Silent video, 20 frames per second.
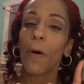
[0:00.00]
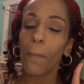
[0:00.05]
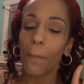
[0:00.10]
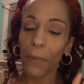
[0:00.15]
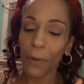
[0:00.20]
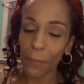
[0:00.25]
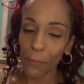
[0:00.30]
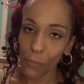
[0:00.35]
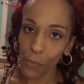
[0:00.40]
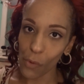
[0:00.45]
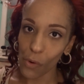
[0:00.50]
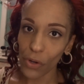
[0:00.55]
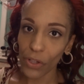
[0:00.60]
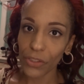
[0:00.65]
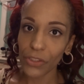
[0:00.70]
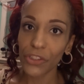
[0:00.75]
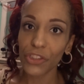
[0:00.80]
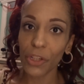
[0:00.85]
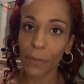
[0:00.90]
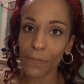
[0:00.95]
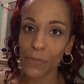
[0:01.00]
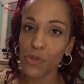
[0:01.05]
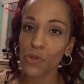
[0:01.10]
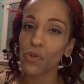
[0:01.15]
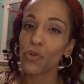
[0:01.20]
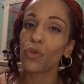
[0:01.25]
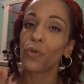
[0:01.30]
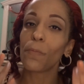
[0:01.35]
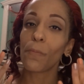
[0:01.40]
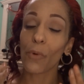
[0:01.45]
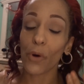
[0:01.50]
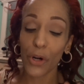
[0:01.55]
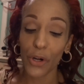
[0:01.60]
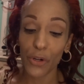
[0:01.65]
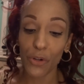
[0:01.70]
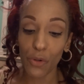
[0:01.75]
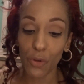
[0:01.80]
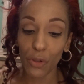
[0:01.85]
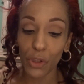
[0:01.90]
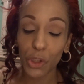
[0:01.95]
but more subdued, more
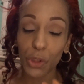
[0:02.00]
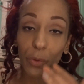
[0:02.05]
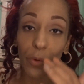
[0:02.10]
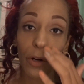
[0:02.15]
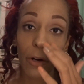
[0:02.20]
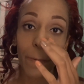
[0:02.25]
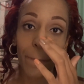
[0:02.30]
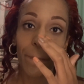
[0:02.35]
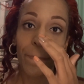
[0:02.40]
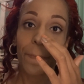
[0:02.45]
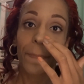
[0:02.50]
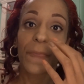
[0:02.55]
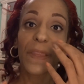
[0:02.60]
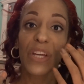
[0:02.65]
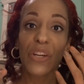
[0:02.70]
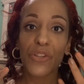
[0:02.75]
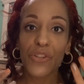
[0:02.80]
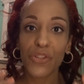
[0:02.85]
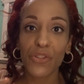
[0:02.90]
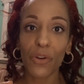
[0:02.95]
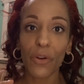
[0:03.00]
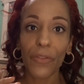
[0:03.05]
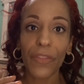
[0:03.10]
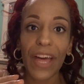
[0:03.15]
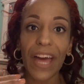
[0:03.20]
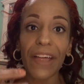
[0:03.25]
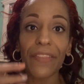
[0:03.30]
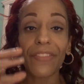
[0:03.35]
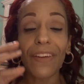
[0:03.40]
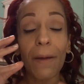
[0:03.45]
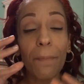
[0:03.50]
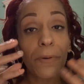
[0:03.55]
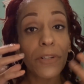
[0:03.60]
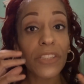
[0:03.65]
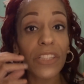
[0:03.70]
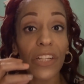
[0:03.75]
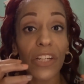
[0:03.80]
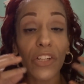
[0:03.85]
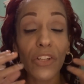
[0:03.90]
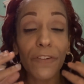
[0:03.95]
neutral, so that that
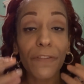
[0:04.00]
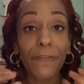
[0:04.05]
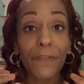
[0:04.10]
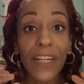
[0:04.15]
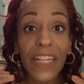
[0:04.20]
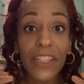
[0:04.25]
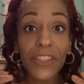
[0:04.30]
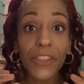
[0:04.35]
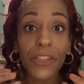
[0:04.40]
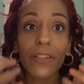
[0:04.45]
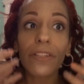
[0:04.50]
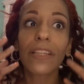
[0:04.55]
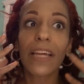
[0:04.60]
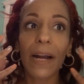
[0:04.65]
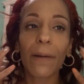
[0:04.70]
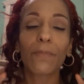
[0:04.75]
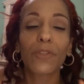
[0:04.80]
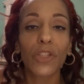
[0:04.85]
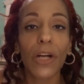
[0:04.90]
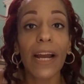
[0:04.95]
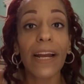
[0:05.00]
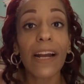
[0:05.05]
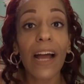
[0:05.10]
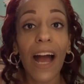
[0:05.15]
particular feature that I'm trying to